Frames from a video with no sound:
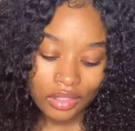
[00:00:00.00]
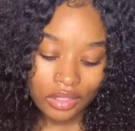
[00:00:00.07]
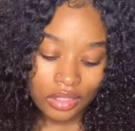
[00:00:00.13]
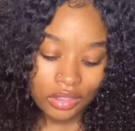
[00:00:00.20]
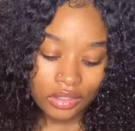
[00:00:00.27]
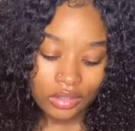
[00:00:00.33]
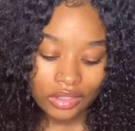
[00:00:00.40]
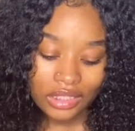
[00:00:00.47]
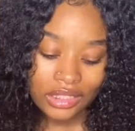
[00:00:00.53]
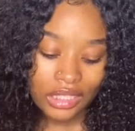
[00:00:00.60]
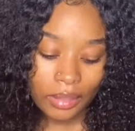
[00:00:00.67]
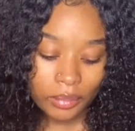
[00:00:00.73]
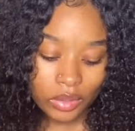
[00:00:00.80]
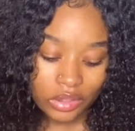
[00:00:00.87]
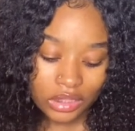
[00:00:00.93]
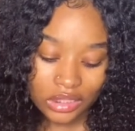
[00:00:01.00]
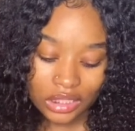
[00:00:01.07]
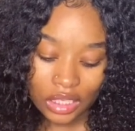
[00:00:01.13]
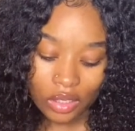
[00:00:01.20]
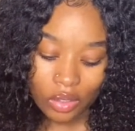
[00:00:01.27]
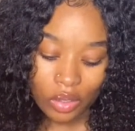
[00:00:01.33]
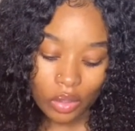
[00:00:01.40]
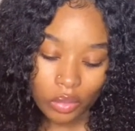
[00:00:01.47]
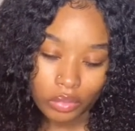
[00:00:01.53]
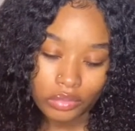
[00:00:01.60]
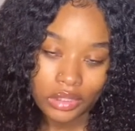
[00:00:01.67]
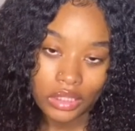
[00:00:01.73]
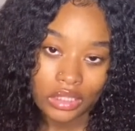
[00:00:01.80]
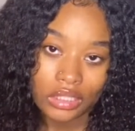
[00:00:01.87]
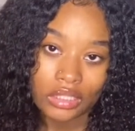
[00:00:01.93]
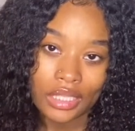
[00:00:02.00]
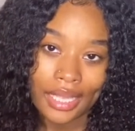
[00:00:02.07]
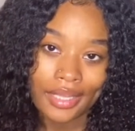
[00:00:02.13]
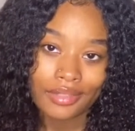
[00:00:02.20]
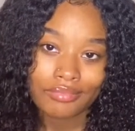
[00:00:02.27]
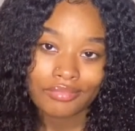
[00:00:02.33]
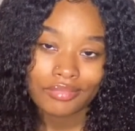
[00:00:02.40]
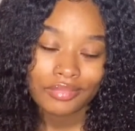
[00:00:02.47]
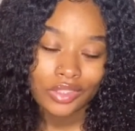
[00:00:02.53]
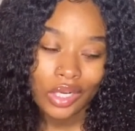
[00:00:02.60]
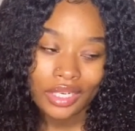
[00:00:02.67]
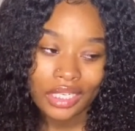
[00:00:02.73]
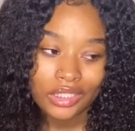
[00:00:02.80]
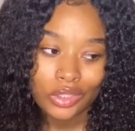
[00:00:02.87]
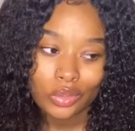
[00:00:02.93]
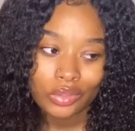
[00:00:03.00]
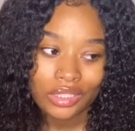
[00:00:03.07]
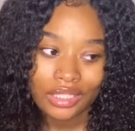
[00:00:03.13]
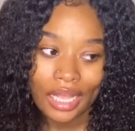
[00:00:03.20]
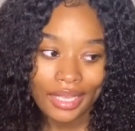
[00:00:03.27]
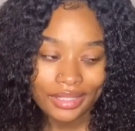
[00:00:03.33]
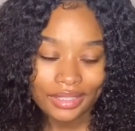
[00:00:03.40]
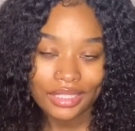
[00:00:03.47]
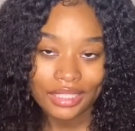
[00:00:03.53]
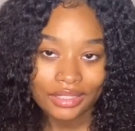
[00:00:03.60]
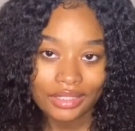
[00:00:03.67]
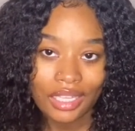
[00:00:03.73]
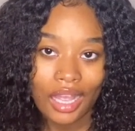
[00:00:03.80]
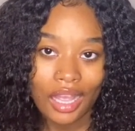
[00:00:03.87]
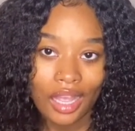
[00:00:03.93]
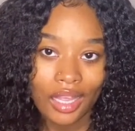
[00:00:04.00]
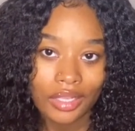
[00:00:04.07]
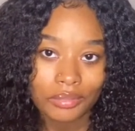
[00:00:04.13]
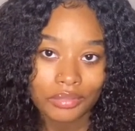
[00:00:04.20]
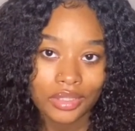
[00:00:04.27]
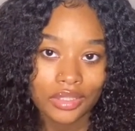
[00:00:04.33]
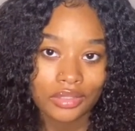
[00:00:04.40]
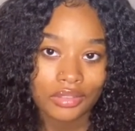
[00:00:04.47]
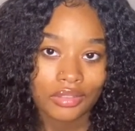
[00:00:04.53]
So just stop using gel OD. Like, try not to use it like six times.